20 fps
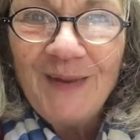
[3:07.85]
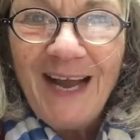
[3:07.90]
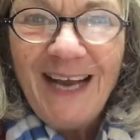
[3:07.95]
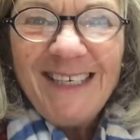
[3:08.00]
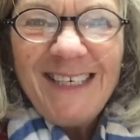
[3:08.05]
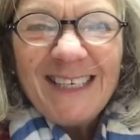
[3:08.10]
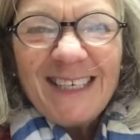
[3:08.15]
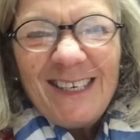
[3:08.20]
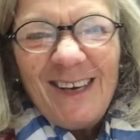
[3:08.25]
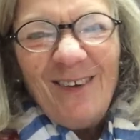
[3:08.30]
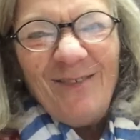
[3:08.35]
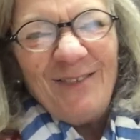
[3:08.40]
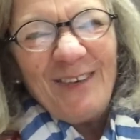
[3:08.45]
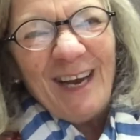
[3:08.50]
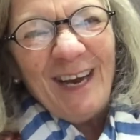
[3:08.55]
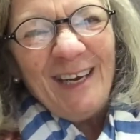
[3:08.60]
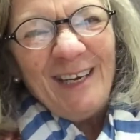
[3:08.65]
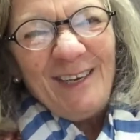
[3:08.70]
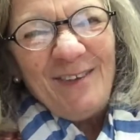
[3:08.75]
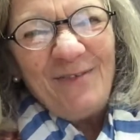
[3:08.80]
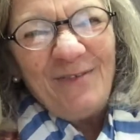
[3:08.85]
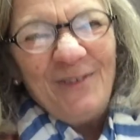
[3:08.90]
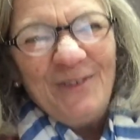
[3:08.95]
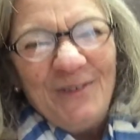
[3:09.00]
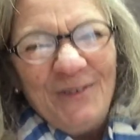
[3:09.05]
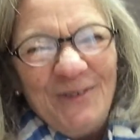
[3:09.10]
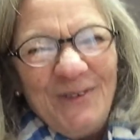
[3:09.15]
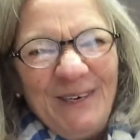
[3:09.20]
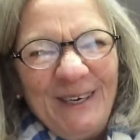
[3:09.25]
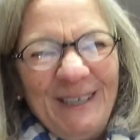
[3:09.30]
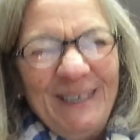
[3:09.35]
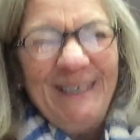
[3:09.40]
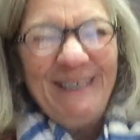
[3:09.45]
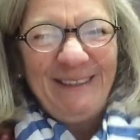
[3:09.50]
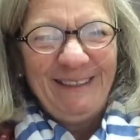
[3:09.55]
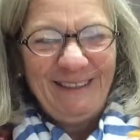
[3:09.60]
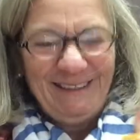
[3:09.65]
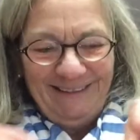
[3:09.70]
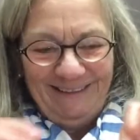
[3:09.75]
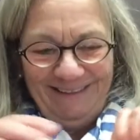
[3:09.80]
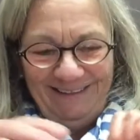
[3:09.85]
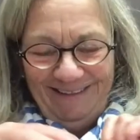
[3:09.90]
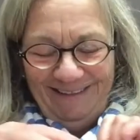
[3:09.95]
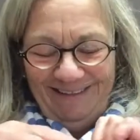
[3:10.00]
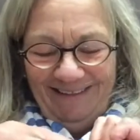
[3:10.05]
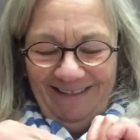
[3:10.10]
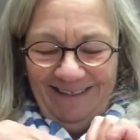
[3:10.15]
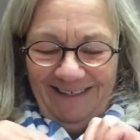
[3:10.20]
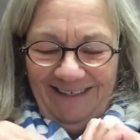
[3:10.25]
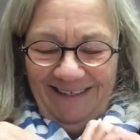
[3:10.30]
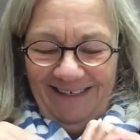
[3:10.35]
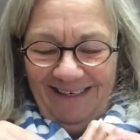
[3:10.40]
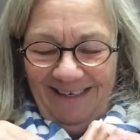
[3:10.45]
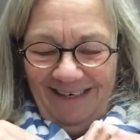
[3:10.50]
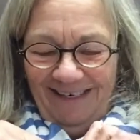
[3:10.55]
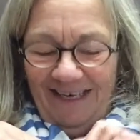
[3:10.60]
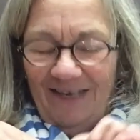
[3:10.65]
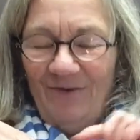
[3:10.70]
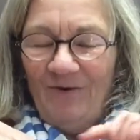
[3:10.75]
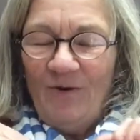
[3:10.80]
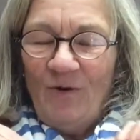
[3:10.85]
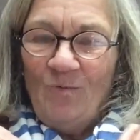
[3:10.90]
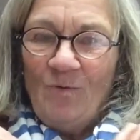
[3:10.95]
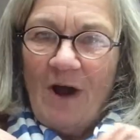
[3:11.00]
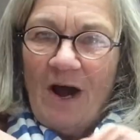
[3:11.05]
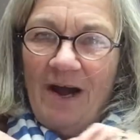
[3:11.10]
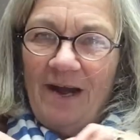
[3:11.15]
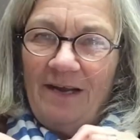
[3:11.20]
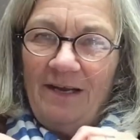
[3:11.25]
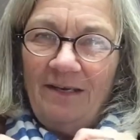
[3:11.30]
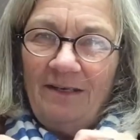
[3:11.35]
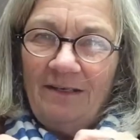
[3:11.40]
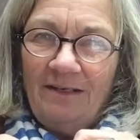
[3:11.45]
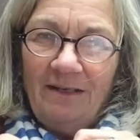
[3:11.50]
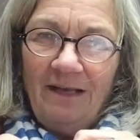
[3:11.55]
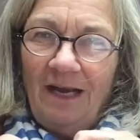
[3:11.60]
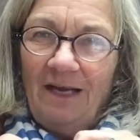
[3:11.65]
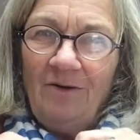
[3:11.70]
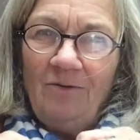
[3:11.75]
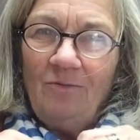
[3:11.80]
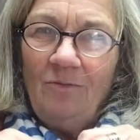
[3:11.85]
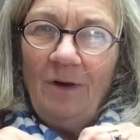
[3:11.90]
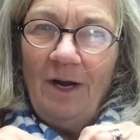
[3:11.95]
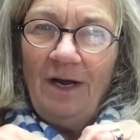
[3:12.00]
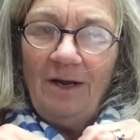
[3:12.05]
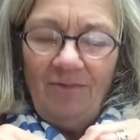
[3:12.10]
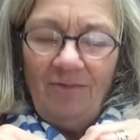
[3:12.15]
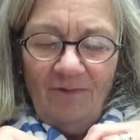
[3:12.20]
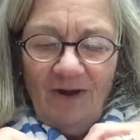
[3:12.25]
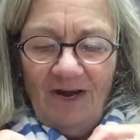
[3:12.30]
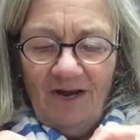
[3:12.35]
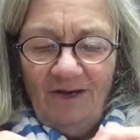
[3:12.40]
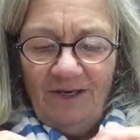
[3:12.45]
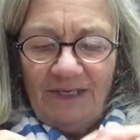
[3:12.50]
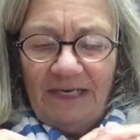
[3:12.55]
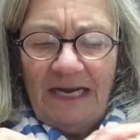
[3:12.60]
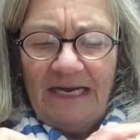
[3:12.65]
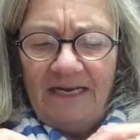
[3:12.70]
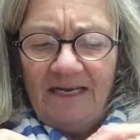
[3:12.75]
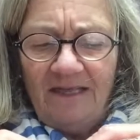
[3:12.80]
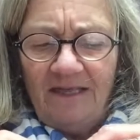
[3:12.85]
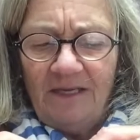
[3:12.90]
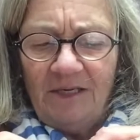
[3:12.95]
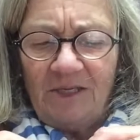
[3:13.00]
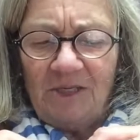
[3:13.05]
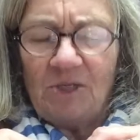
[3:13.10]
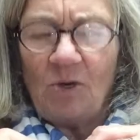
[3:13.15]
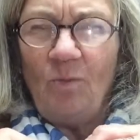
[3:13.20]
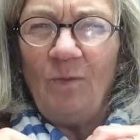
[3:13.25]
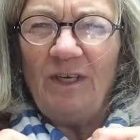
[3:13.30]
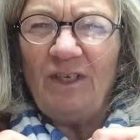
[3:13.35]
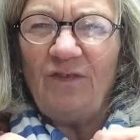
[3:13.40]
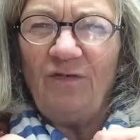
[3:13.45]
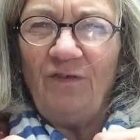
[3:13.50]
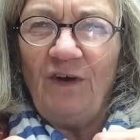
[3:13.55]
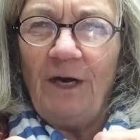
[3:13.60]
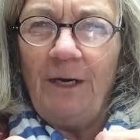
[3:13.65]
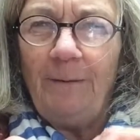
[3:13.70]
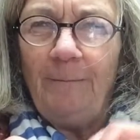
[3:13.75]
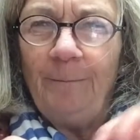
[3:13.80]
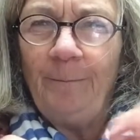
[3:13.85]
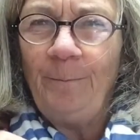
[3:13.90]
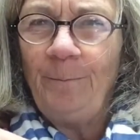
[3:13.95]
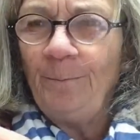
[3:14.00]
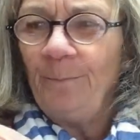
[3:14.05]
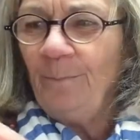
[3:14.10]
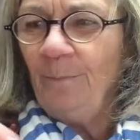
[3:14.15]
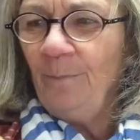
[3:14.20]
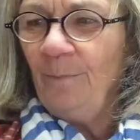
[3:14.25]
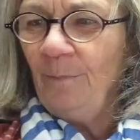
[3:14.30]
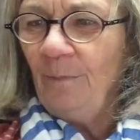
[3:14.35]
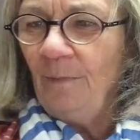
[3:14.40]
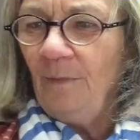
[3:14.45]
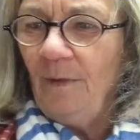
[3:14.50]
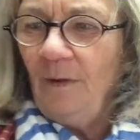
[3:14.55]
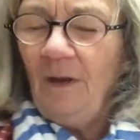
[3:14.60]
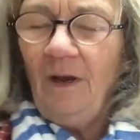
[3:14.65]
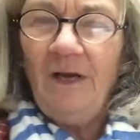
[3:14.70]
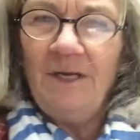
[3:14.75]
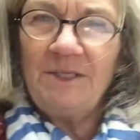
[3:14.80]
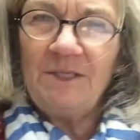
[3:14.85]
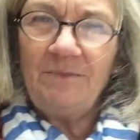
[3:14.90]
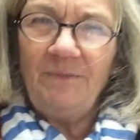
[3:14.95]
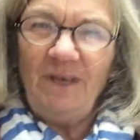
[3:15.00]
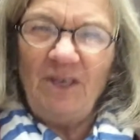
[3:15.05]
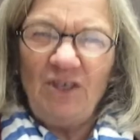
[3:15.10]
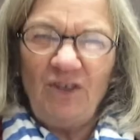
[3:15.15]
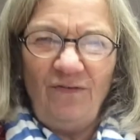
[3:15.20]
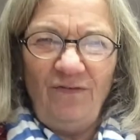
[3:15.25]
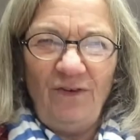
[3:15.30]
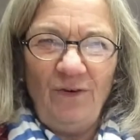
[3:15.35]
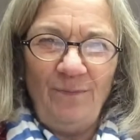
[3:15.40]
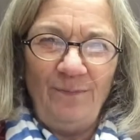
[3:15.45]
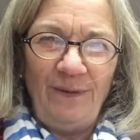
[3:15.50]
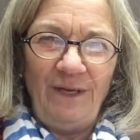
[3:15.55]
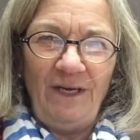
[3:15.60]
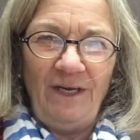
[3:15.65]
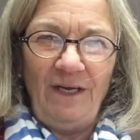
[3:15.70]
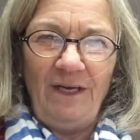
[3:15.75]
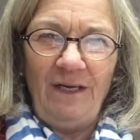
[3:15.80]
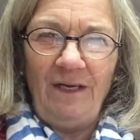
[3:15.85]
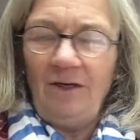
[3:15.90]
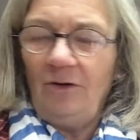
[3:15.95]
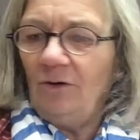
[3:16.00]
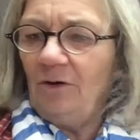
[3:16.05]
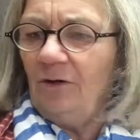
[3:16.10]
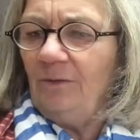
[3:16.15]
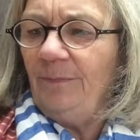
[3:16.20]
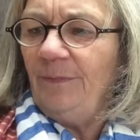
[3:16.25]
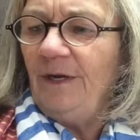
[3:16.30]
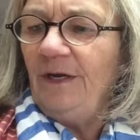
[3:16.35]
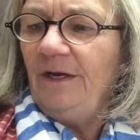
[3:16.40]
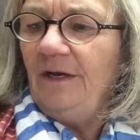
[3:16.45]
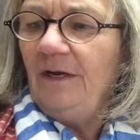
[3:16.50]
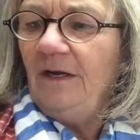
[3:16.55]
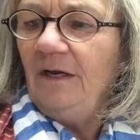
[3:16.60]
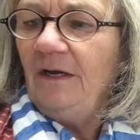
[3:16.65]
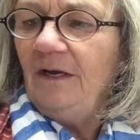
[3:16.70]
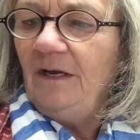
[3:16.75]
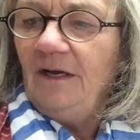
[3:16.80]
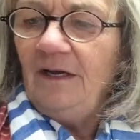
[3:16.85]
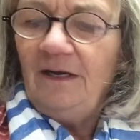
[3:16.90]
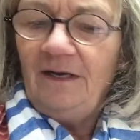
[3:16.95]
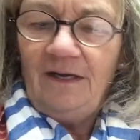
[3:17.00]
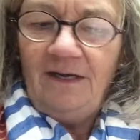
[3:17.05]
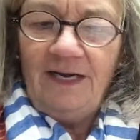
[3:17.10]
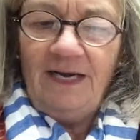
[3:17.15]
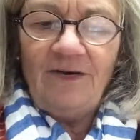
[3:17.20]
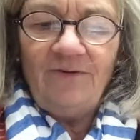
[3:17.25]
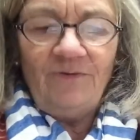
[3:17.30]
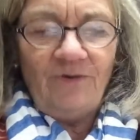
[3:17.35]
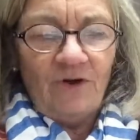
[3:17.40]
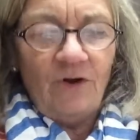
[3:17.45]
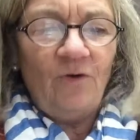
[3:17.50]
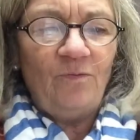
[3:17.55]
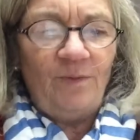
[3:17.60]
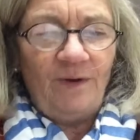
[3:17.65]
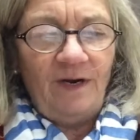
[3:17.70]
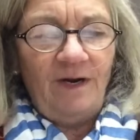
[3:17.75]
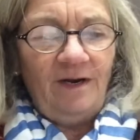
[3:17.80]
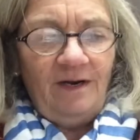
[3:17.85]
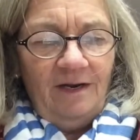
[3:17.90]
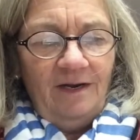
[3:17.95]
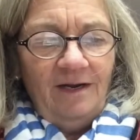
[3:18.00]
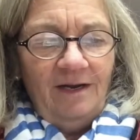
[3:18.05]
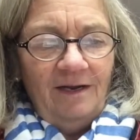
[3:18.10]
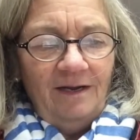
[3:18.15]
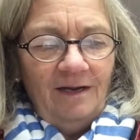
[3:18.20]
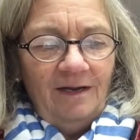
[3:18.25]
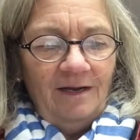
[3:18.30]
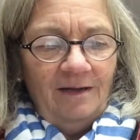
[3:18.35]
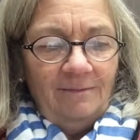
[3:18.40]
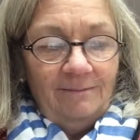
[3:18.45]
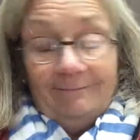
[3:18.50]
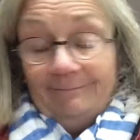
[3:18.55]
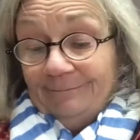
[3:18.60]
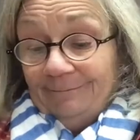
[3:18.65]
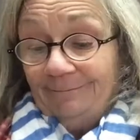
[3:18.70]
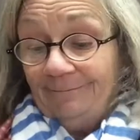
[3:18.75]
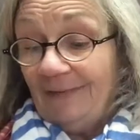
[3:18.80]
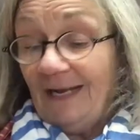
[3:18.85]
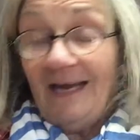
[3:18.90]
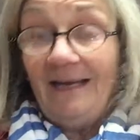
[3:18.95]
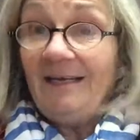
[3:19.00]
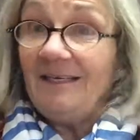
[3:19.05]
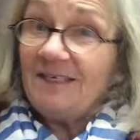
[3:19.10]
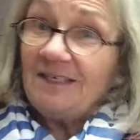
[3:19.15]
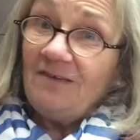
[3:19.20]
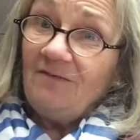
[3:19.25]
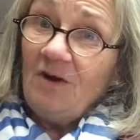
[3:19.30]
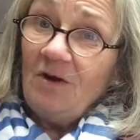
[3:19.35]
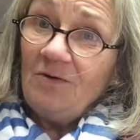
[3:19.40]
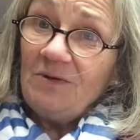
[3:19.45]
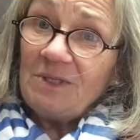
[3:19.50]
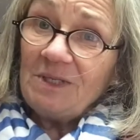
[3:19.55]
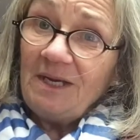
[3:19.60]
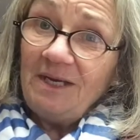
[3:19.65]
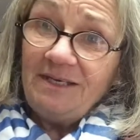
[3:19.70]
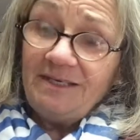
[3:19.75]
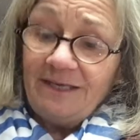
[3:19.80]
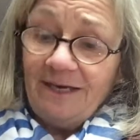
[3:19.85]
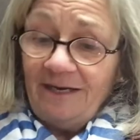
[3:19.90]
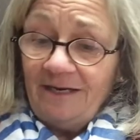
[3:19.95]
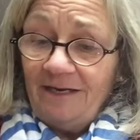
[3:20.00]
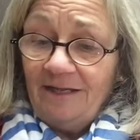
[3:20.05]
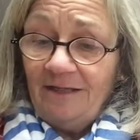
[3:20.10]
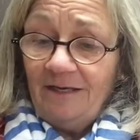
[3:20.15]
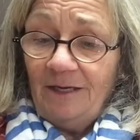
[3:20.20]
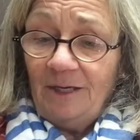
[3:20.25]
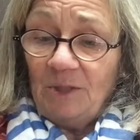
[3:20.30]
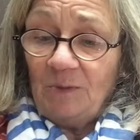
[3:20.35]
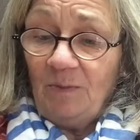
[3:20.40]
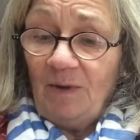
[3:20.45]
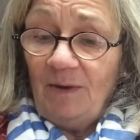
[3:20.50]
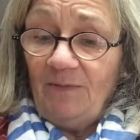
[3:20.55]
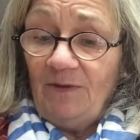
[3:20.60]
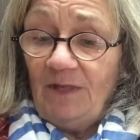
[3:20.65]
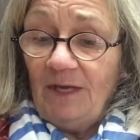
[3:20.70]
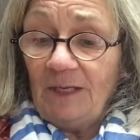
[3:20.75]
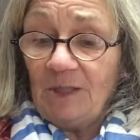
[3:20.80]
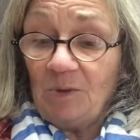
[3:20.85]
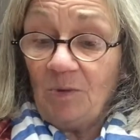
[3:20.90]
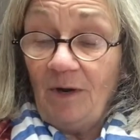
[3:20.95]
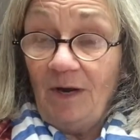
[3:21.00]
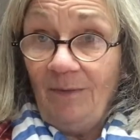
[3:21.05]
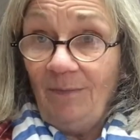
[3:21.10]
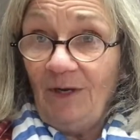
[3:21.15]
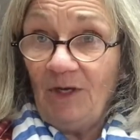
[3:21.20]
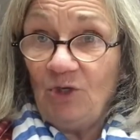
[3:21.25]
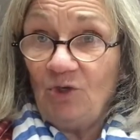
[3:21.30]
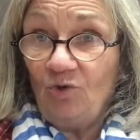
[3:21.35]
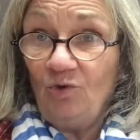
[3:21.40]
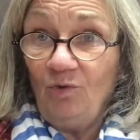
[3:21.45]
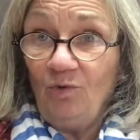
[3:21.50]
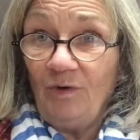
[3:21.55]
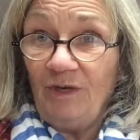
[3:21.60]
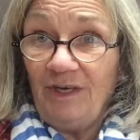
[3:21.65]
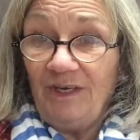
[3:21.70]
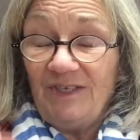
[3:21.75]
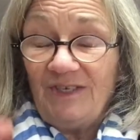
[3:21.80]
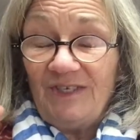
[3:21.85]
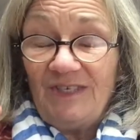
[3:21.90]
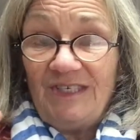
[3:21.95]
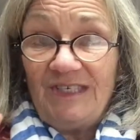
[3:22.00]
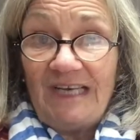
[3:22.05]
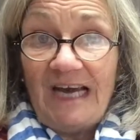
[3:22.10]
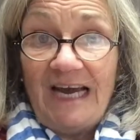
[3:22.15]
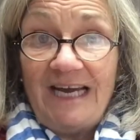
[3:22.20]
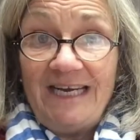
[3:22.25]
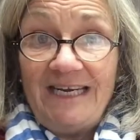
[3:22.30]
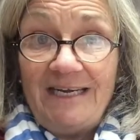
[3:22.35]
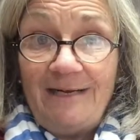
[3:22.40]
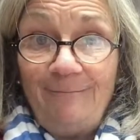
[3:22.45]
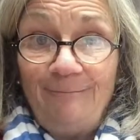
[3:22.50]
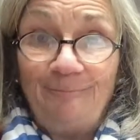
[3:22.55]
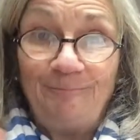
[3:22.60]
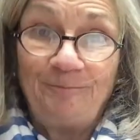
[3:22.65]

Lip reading: I just love tiny food. I don't know why. Why are tiny things so much fun? Because it makes you feel big, or I don't know, but I guess I've always liked tiny things. Maybe that's why I make jewelry, because it's tiny.